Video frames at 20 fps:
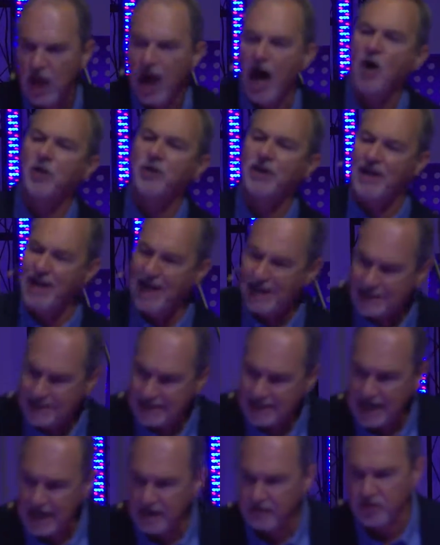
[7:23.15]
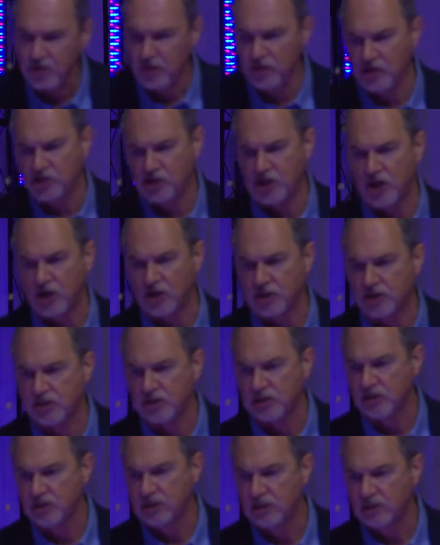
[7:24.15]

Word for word: How can I serve you in the church?